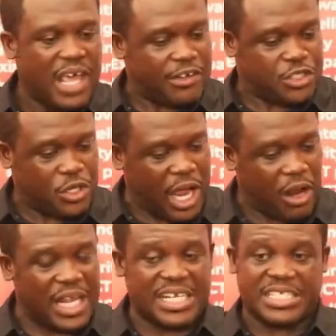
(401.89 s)
I've shown you
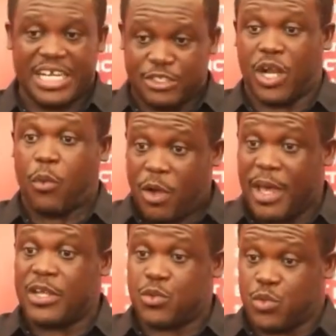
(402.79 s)
how that is linked to the
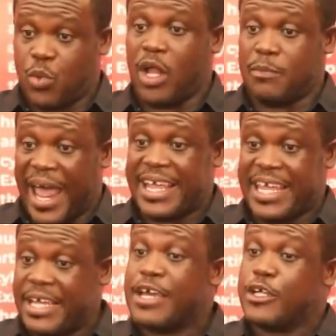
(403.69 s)
Women's World
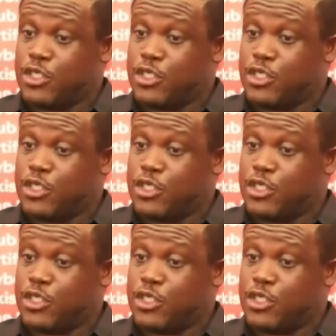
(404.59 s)
Banking